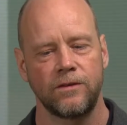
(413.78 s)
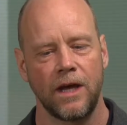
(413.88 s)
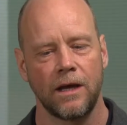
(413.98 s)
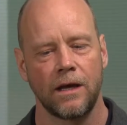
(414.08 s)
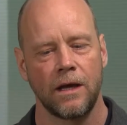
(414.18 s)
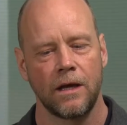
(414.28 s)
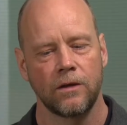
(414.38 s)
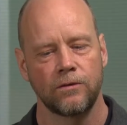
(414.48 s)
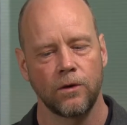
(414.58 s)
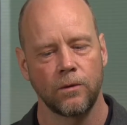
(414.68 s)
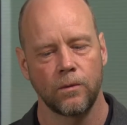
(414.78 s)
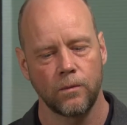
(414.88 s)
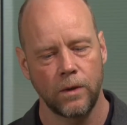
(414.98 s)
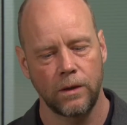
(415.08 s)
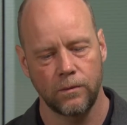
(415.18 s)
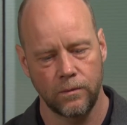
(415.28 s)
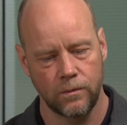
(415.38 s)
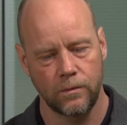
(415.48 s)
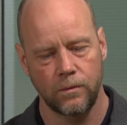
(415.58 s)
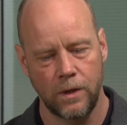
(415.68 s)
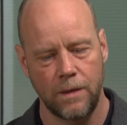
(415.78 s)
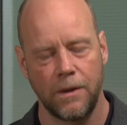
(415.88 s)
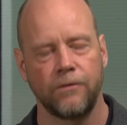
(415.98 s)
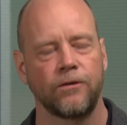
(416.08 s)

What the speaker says: about